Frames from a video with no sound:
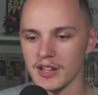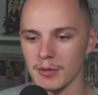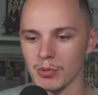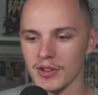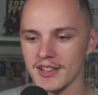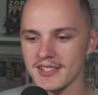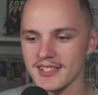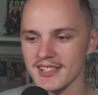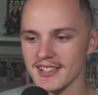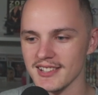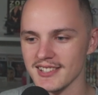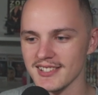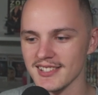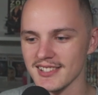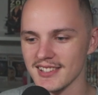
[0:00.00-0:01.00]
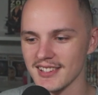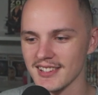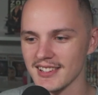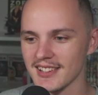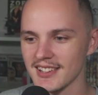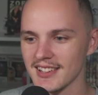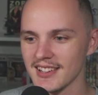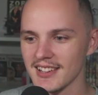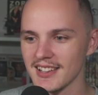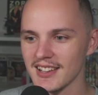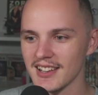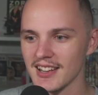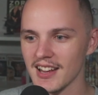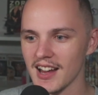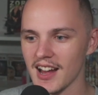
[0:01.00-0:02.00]
What is this?
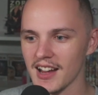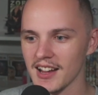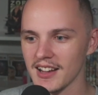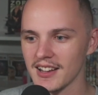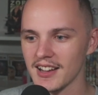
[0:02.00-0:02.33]
Ah,